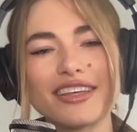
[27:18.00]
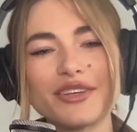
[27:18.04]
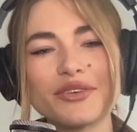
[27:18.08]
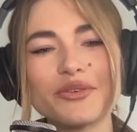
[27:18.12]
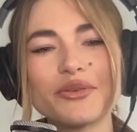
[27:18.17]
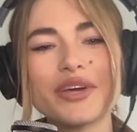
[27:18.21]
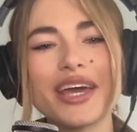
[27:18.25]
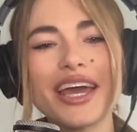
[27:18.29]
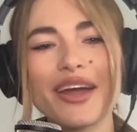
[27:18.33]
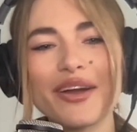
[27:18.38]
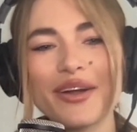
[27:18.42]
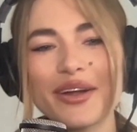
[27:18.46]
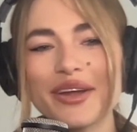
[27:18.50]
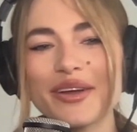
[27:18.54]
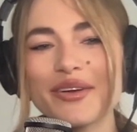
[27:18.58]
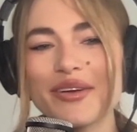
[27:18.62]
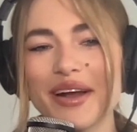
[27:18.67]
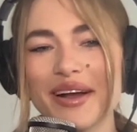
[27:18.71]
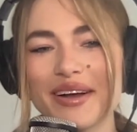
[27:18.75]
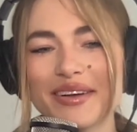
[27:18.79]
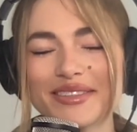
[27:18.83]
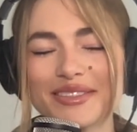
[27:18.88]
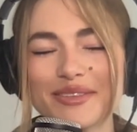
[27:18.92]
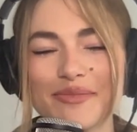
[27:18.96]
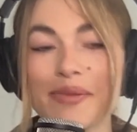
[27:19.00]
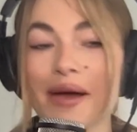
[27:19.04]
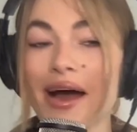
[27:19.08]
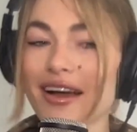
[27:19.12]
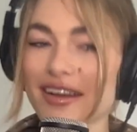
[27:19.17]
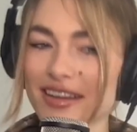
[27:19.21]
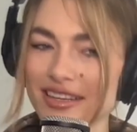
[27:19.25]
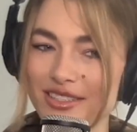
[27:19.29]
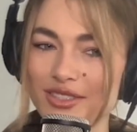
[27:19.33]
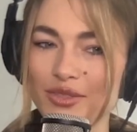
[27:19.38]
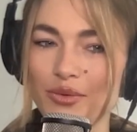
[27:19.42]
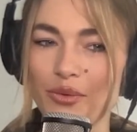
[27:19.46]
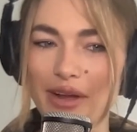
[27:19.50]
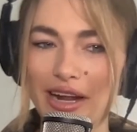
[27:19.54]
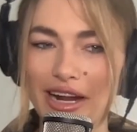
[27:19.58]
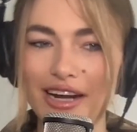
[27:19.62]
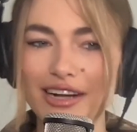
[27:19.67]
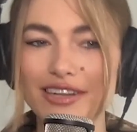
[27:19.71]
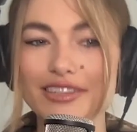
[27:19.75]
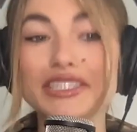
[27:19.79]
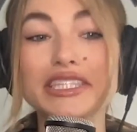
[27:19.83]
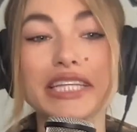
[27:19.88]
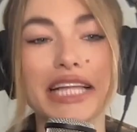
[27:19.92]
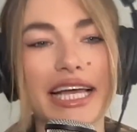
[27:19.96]
you carry around a pocket
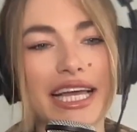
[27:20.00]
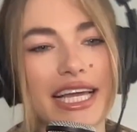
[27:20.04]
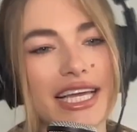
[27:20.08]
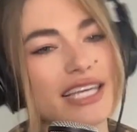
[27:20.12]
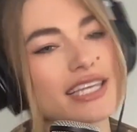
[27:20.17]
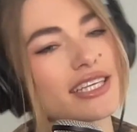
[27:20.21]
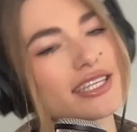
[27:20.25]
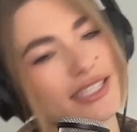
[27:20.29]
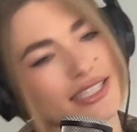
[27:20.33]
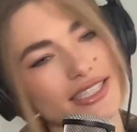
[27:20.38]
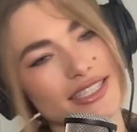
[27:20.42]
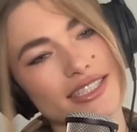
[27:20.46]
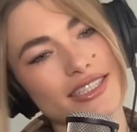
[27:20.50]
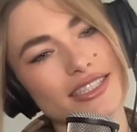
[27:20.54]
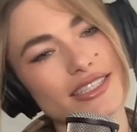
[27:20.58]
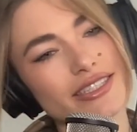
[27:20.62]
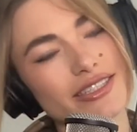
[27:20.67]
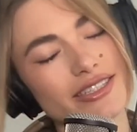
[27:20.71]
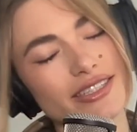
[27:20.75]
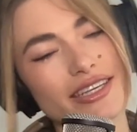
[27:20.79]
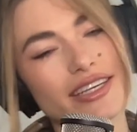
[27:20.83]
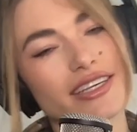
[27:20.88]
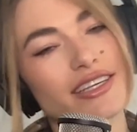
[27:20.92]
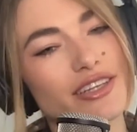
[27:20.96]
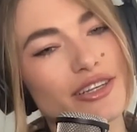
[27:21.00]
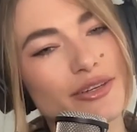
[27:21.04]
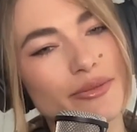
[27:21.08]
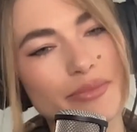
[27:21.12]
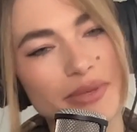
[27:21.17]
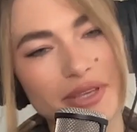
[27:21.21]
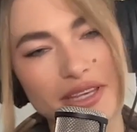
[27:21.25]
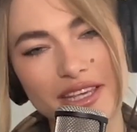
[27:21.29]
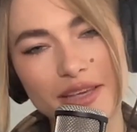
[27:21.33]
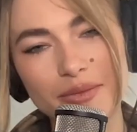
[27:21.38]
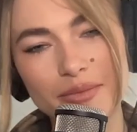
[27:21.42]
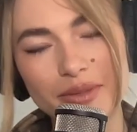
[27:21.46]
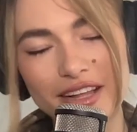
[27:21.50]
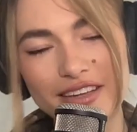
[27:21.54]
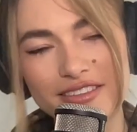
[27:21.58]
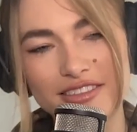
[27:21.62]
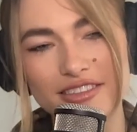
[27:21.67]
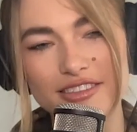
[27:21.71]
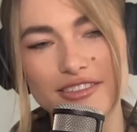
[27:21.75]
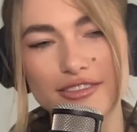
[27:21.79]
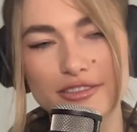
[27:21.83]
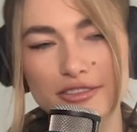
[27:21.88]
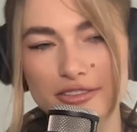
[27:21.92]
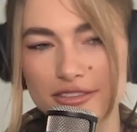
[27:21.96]
square like you're in Peaky
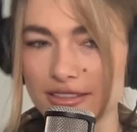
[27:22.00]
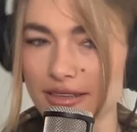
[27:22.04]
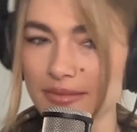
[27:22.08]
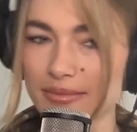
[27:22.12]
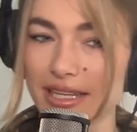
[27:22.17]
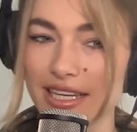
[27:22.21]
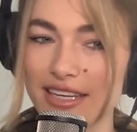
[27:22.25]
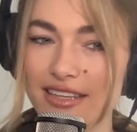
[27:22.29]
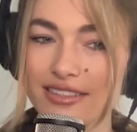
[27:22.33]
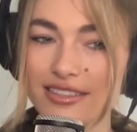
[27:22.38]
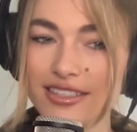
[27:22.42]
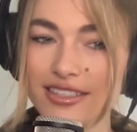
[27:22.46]
Blinders or something.